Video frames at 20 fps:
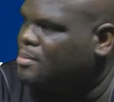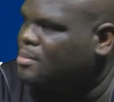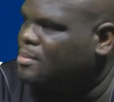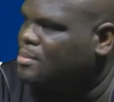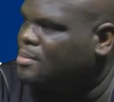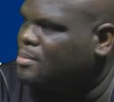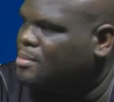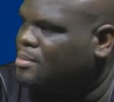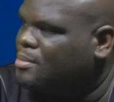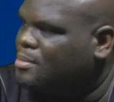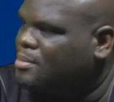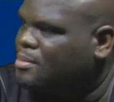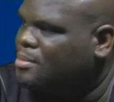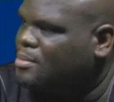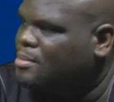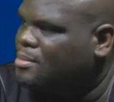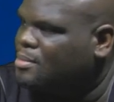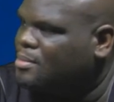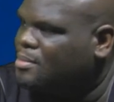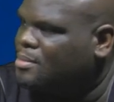
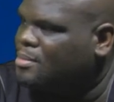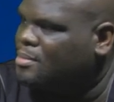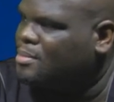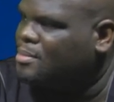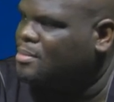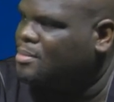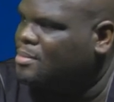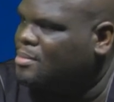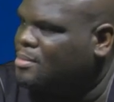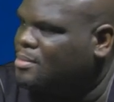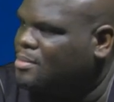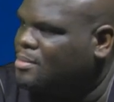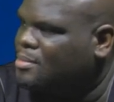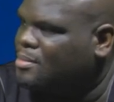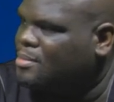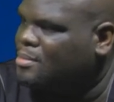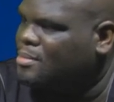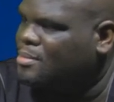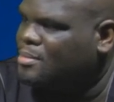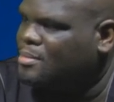
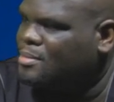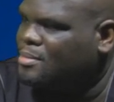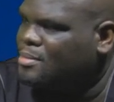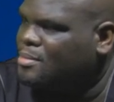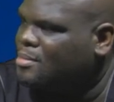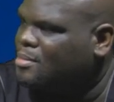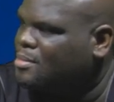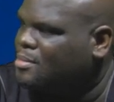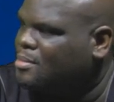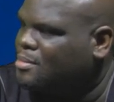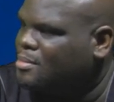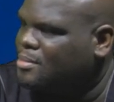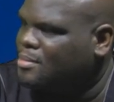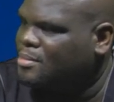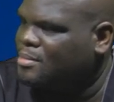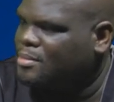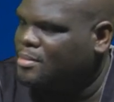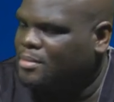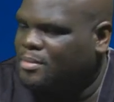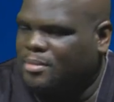
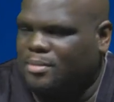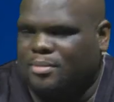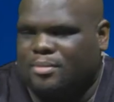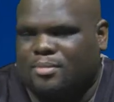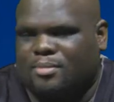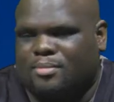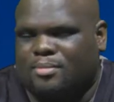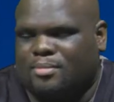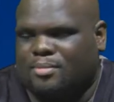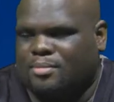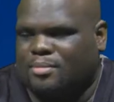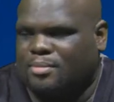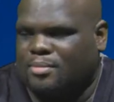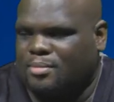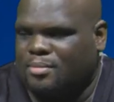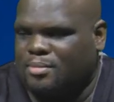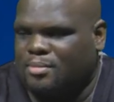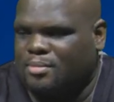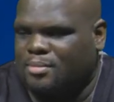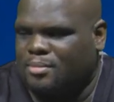
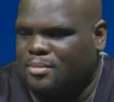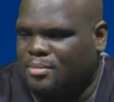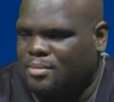[no speech]